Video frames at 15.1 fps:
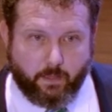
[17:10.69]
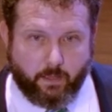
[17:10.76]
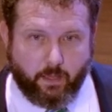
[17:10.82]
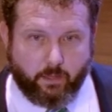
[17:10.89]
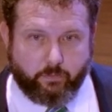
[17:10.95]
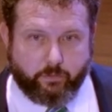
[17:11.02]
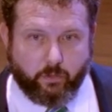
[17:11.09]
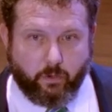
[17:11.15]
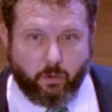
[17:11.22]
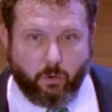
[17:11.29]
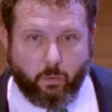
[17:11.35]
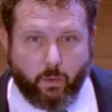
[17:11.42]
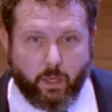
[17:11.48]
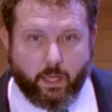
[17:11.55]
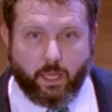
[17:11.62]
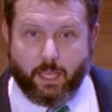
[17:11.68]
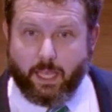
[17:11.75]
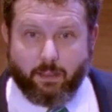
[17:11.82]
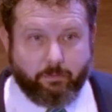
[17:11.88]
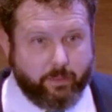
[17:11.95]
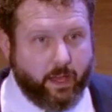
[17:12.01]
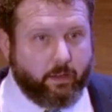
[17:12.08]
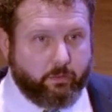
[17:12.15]
And so if
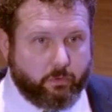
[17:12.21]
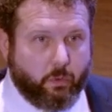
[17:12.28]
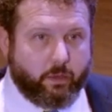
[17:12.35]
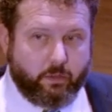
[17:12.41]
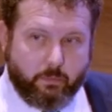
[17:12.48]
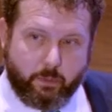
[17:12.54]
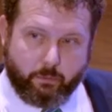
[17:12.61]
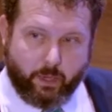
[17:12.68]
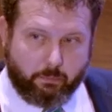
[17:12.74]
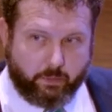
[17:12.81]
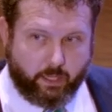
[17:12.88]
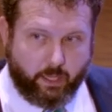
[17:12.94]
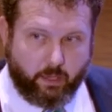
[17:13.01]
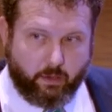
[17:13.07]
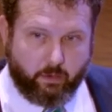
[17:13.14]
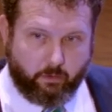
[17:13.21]
that is going to be replicated